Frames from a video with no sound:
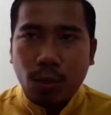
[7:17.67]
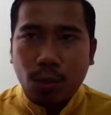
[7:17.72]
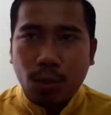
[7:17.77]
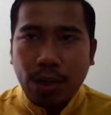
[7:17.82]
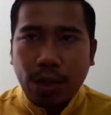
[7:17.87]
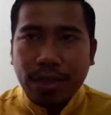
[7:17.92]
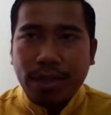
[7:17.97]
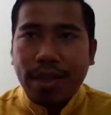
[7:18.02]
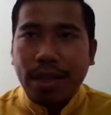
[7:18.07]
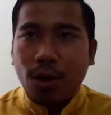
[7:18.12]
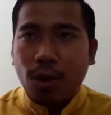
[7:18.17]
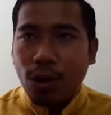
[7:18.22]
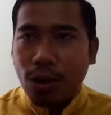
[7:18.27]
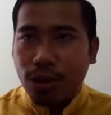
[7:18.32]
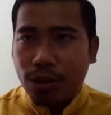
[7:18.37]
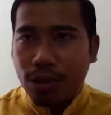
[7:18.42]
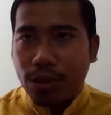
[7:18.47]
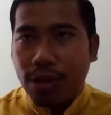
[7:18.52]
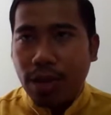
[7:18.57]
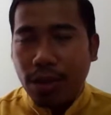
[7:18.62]
is the
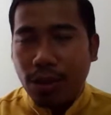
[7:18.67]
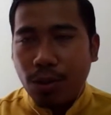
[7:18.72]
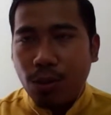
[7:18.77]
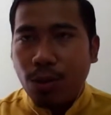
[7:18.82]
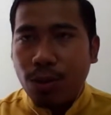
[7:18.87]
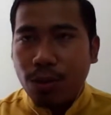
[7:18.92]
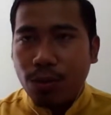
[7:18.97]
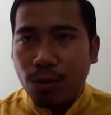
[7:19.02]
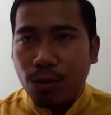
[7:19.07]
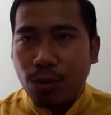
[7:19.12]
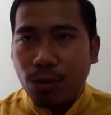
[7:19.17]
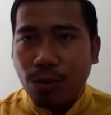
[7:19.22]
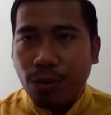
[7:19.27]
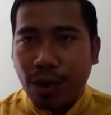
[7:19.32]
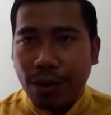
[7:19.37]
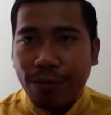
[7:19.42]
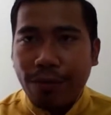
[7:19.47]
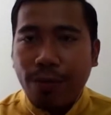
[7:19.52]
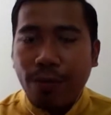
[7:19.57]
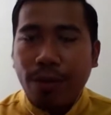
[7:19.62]
cause that you want to
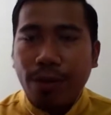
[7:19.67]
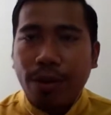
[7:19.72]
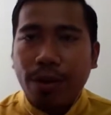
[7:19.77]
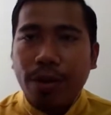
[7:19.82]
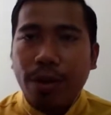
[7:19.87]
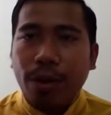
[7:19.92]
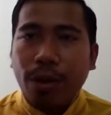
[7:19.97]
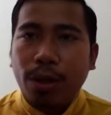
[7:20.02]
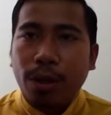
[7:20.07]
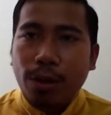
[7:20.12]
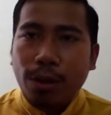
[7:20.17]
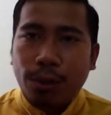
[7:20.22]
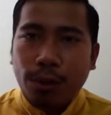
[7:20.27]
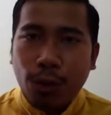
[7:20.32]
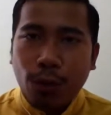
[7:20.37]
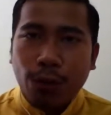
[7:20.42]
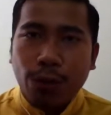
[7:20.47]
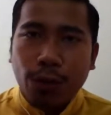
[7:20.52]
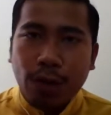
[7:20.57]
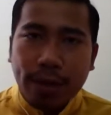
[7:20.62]
fight for.
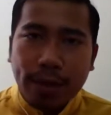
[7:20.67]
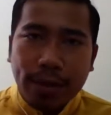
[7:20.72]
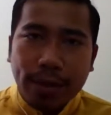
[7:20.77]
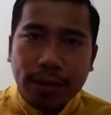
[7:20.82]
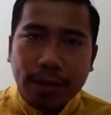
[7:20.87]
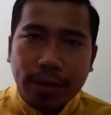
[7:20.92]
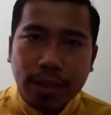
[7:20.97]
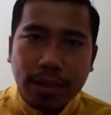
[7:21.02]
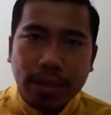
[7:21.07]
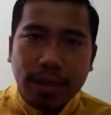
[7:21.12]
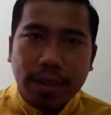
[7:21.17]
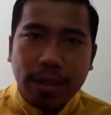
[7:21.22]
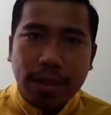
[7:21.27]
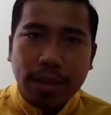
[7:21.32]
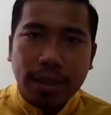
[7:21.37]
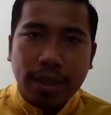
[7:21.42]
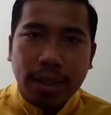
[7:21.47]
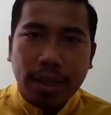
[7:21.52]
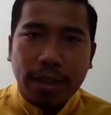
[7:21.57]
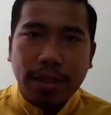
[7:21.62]
So for us, is
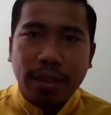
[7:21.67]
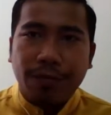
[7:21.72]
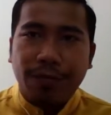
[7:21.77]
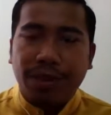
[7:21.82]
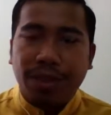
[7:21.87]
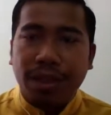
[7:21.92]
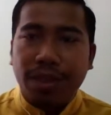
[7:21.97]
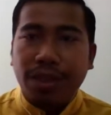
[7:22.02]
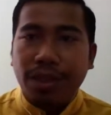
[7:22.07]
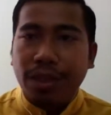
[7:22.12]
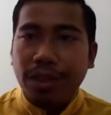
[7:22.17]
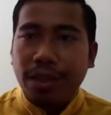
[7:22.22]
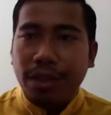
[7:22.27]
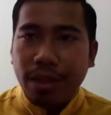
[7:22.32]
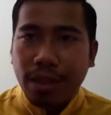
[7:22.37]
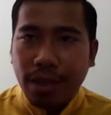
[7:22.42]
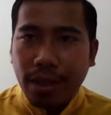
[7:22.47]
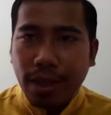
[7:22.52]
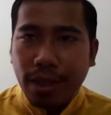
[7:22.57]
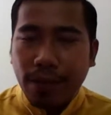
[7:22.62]
the electrification
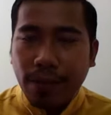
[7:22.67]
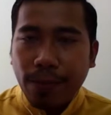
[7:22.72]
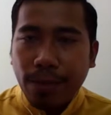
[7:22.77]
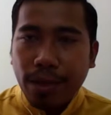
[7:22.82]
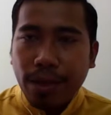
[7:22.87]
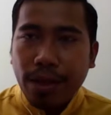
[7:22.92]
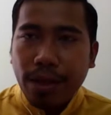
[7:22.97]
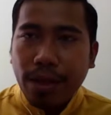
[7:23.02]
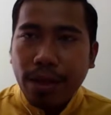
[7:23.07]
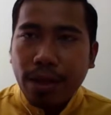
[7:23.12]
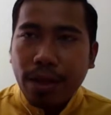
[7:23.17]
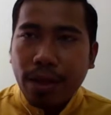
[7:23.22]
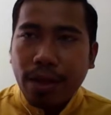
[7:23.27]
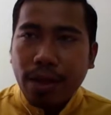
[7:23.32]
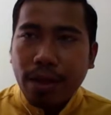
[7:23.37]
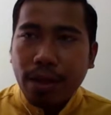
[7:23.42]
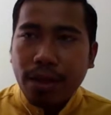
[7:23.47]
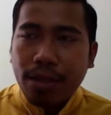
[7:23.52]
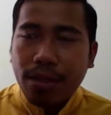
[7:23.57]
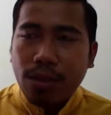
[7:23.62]
rate.
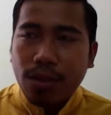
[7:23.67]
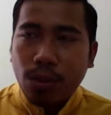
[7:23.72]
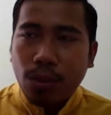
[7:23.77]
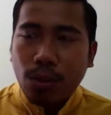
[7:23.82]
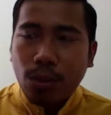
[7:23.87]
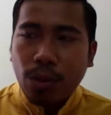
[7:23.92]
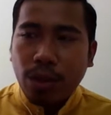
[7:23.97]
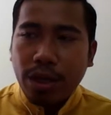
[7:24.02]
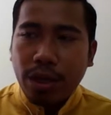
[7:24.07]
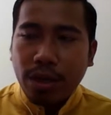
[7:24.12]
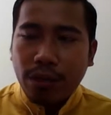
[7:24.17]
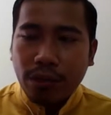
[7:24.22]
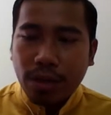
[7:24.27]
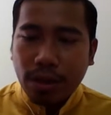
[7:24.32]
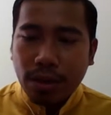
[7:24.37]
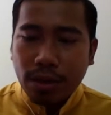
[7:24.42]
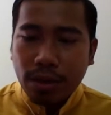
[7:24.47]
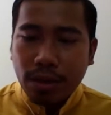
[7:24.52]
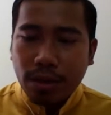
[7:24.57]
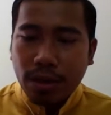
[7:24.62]
So
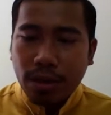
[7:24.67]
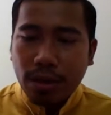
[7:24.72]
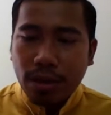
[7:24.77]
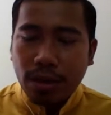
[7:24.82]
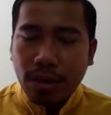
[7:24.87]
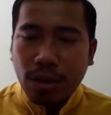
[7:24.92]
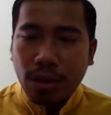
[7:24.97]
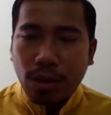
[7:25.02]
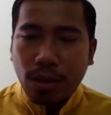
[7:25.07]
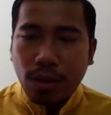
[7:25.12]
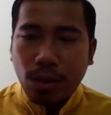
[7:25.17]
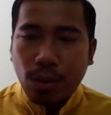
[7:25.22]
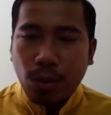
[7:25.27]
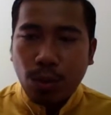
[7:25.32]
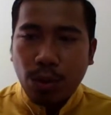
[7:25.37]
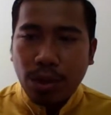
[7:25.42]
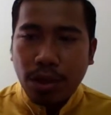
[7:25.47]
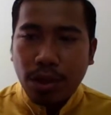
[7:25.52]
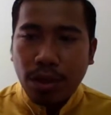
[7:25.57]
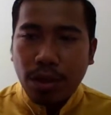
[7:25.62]
whenever
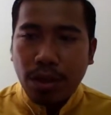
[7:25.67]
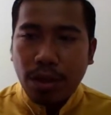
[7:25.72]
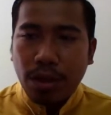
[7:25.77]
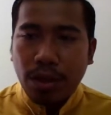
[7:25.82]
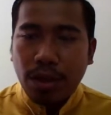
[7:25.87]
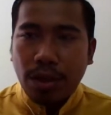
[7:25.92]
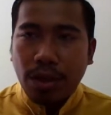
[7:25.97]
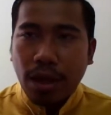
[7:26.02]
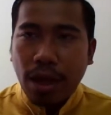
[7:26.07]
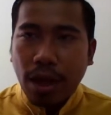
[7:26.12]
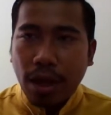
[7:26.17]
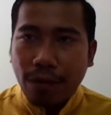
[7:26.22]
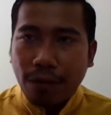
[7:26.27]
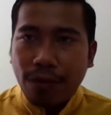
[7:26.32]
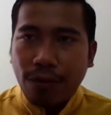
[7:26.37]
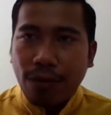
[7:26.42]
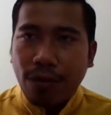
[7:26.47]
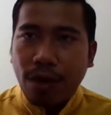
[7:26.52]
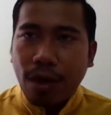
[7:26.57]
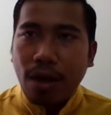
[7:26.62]
we have
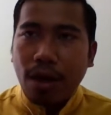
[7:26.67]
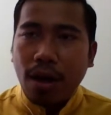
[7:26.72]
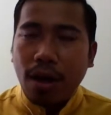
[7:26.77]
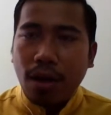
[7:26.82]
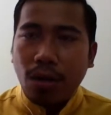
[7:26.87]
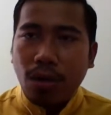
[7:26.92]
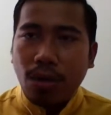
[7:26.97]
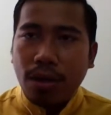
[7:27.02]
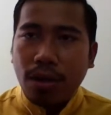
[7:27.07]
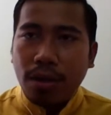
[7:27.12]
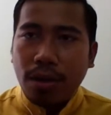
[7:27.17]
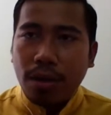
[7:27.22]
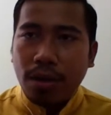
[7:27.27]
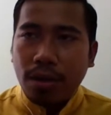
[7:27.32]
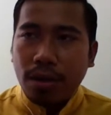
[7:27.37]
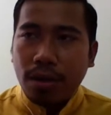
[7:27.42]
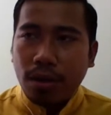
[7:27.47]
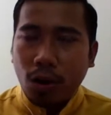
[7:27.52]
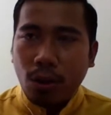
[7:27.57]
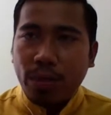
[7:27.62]

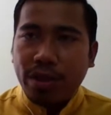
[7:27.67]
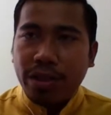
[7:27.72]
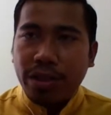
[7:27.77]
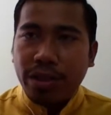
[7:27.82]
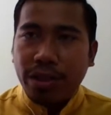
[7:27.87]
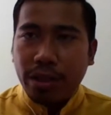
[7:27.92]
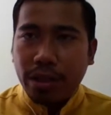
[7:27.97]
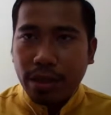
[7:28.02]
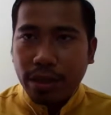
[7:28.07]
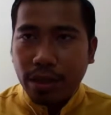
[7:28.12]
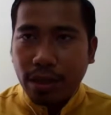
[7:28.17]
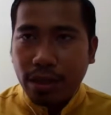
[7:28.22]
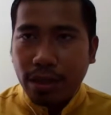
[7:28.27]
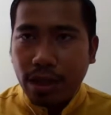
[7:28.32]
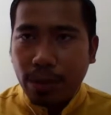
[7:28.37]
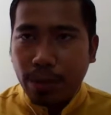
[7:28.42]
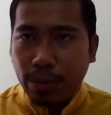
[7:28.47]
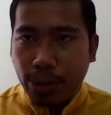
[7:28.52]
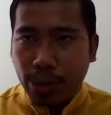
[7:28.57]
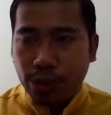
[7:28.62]
our commercial
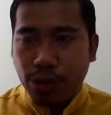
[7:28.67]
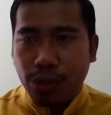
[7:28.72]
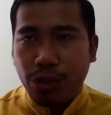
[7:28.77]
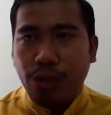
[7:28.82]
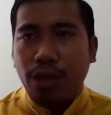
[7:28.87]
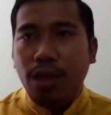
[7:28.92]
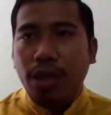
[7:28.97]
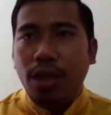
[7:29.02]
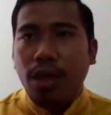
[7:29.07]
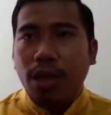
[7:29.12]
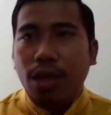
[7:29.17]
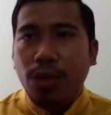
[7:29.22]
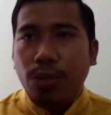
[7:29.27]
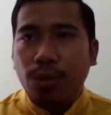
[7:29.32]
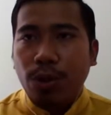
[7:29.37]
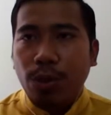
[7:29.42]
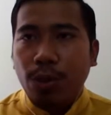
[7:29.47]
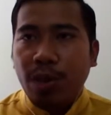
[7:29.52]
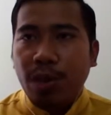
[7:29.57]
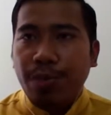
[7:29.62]
approach,
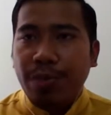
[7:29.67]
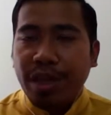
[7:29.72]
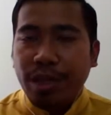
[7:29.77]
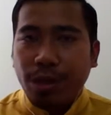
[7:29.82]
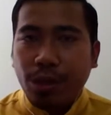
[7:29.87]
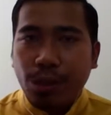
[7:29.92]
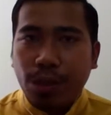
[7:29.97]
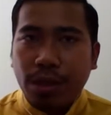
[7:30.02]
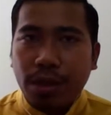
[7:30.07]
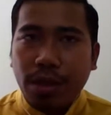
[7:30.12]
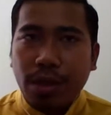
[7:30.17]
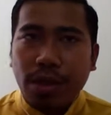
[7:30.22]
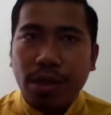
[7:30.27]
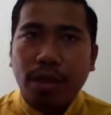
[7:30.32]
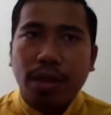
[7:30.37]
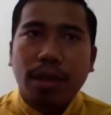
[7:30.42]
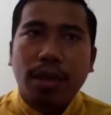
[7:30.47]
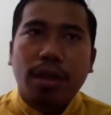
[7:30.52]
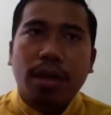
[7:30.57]
we will make sure